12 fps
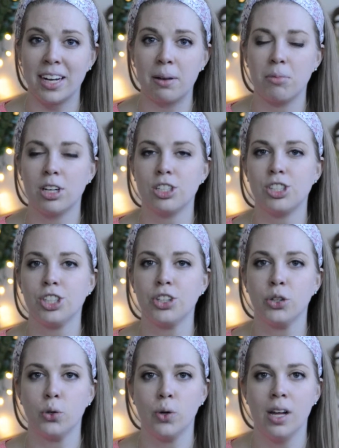that I'm going to
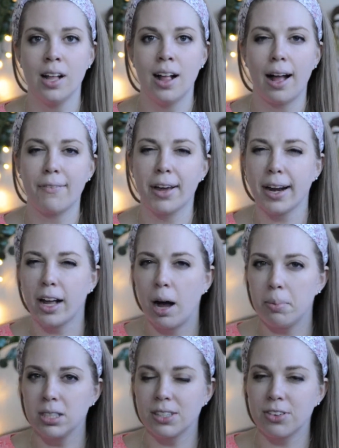do. I've got a
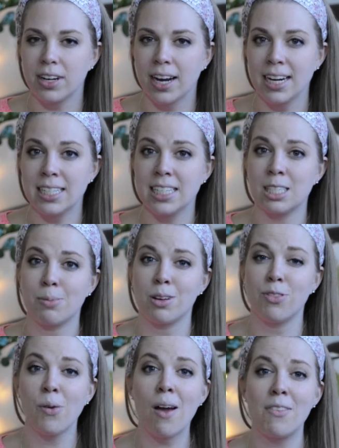couple different ideas, but
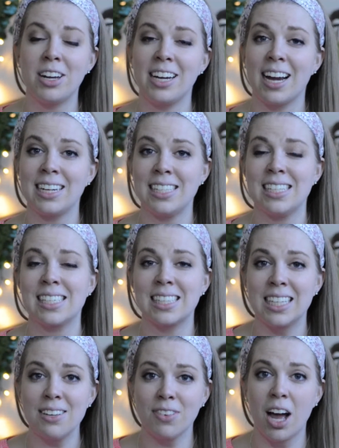if you have any ideas,
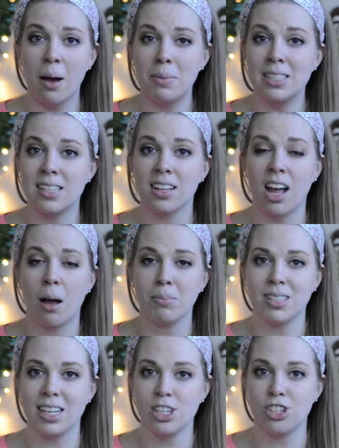leave comments in the
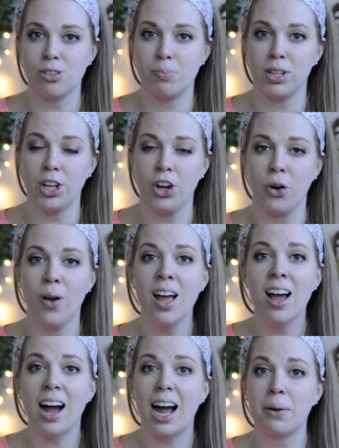comment section below.
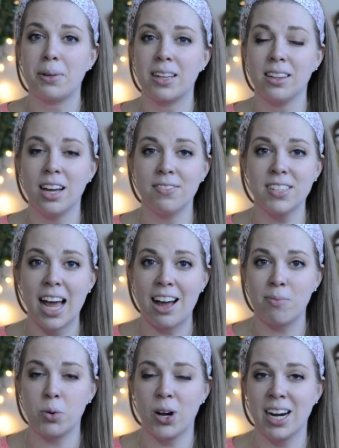I would love to
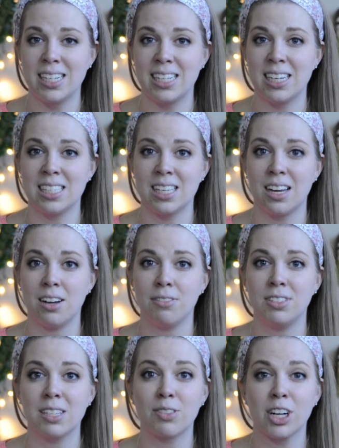have more ideas of
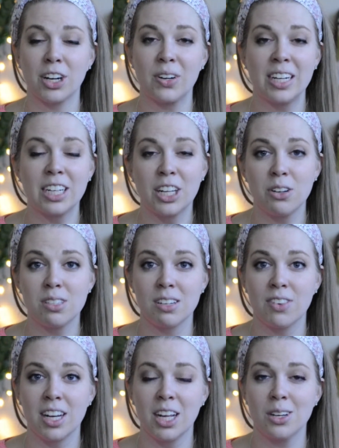different Korean cutesy
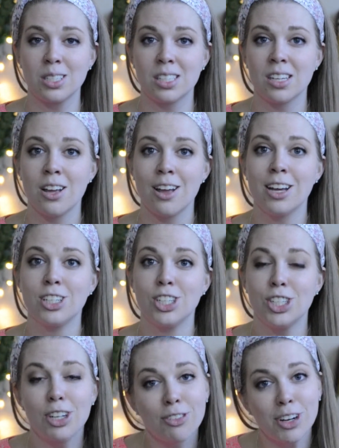videos to
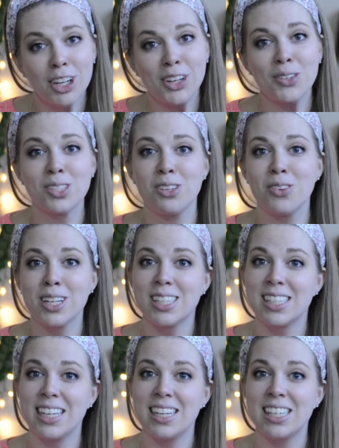do for you so you can
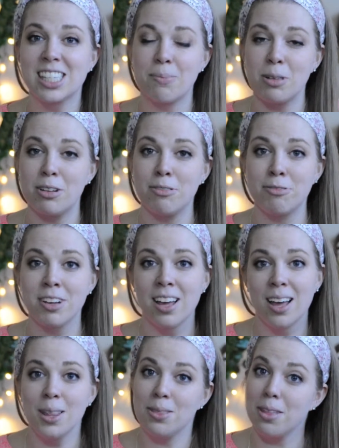see some of
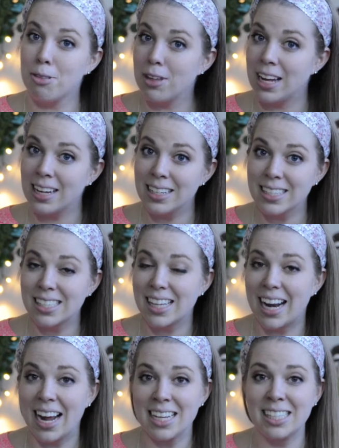the things
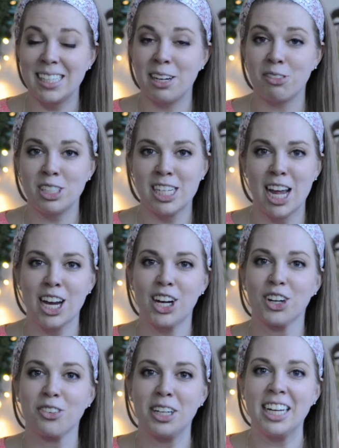that I see every day in
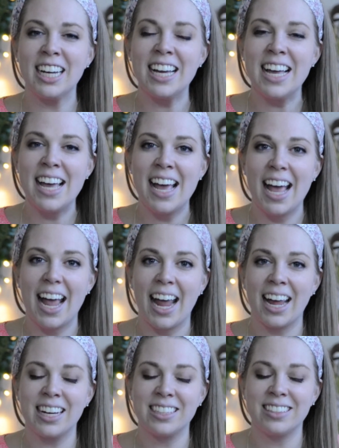Korea.
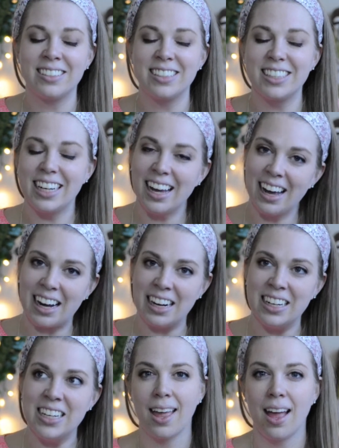And yeah,
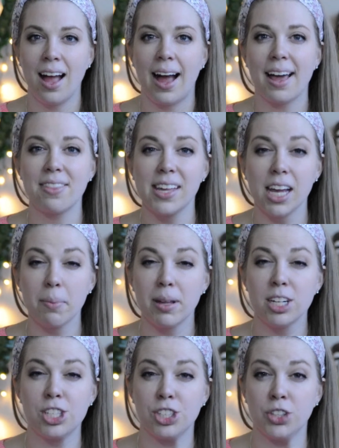I think I'm
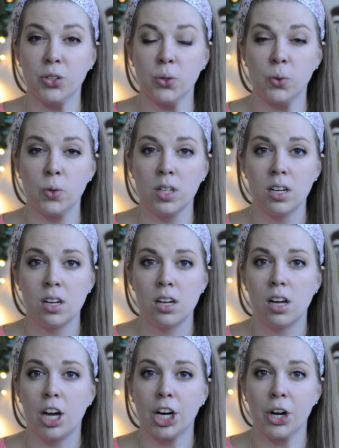going to do
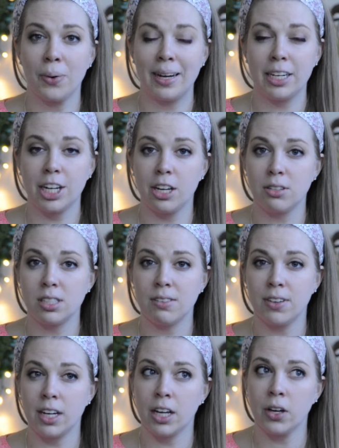a Korean cutesy
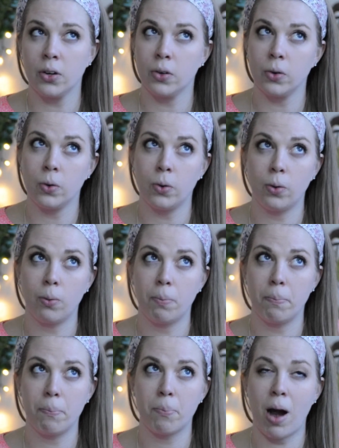video
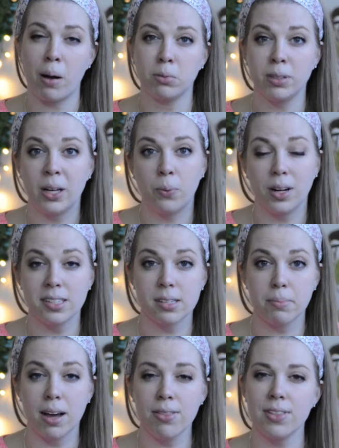probably once a
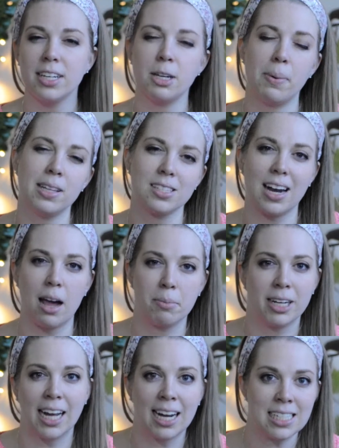month. It depends on how
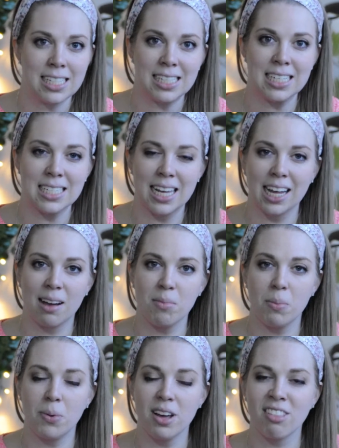many ideas I come
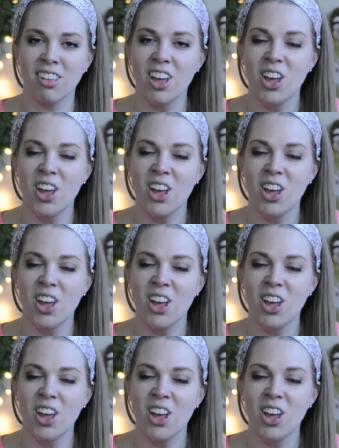up with.